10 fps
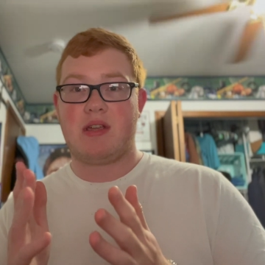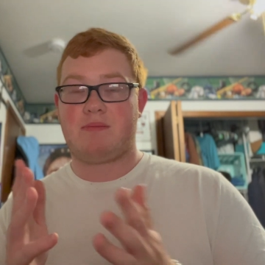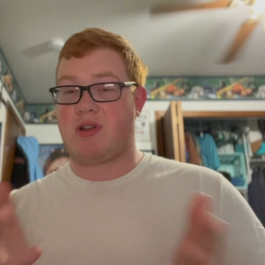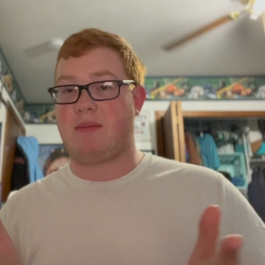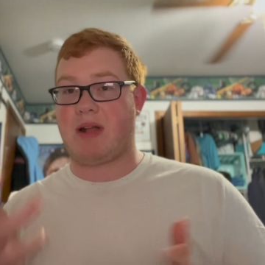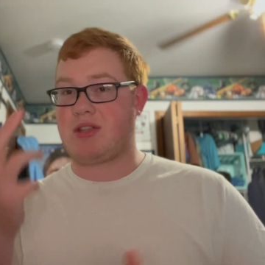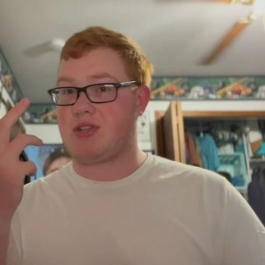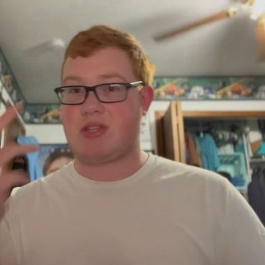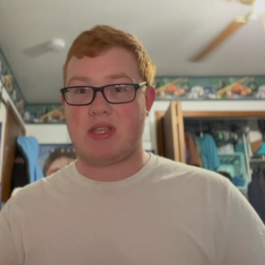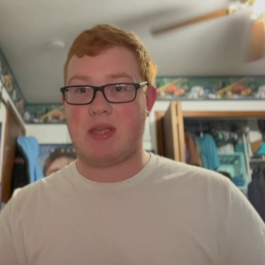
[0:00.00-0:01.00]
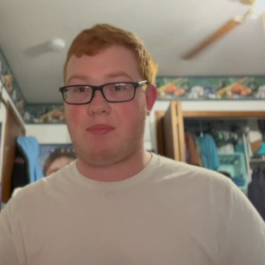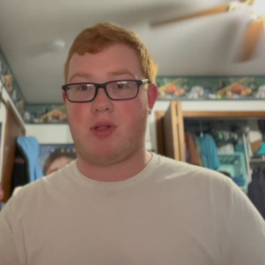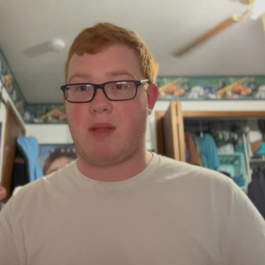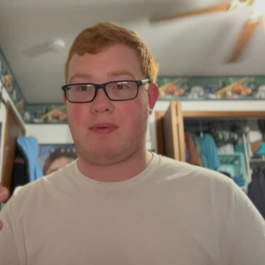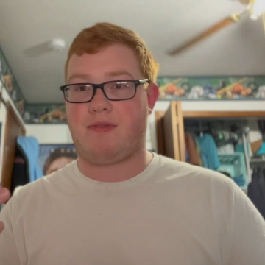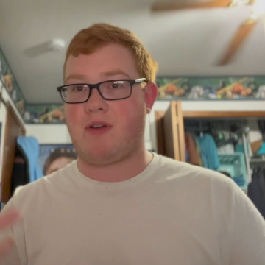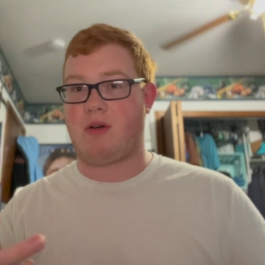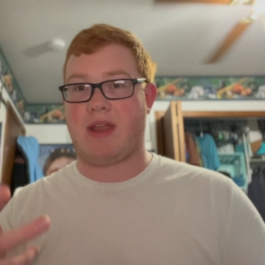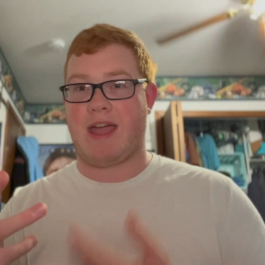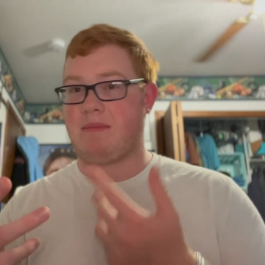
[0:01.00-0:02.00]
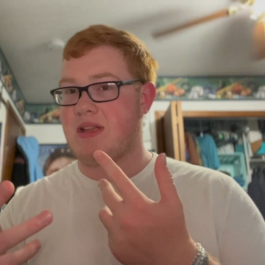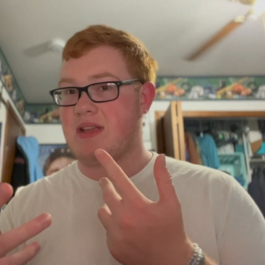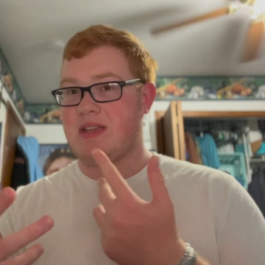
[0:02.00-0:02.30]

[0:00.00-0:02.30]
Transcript: Pretty much you pull up a phone app,